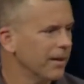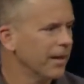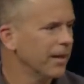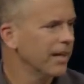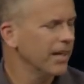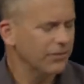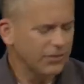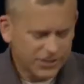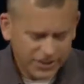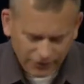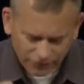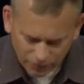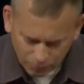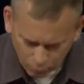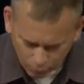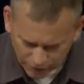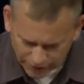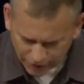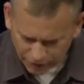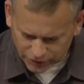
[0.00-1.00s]
He'd have 7
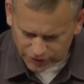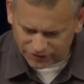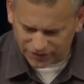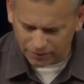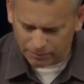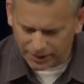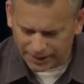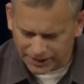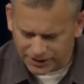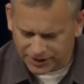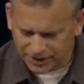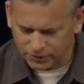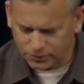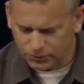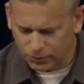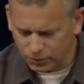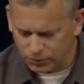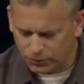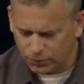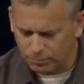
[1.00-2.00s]
more years of amazing,
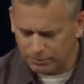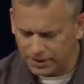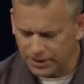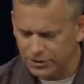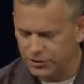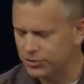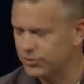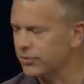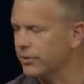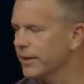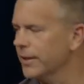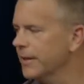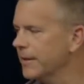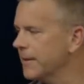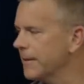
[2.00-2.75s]
fruitful ministry.